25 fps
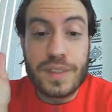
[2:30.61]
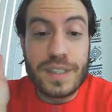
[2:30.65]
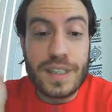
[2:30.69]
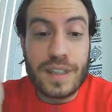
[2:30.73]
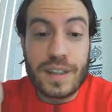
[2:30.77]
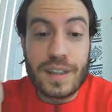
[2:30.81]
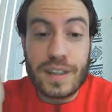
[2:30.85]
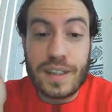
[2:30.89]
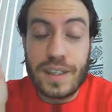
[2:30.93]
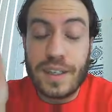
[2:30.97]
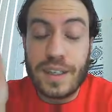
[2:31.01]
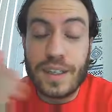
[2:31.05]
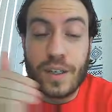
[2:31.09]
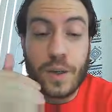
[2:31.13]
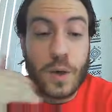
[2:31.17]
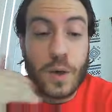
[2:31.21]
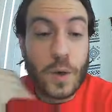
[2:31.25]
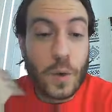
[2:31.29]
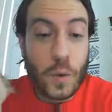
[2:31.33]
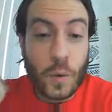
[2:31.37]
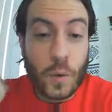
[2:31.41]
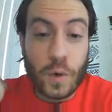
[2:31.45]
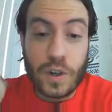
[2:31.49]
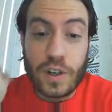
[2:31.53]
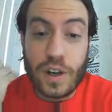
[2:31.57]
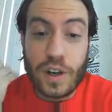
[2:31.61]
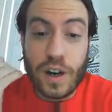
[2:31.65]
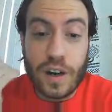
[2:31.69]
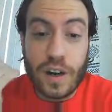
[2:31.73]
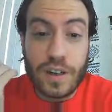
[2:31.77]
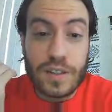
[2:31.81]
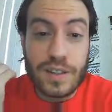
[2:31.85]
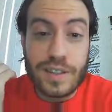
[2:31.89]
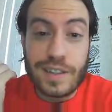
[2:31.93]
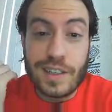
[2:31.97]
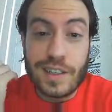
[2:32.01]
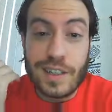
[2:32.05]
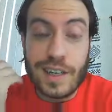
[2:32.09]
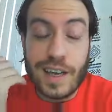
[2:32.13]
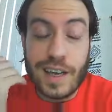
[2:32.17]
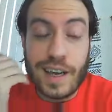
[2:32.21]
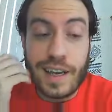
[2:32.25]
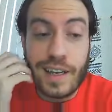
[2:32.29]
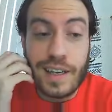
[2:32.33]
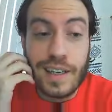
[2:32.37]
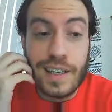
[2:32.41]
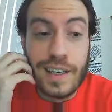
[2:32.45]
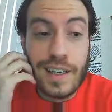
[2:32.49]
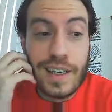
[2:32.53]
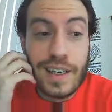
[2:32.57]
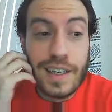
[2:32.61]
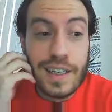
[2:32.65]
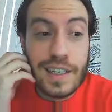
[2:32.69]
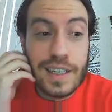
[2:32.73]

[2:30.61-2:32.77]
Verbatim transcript: Cynthia or Carson tonight.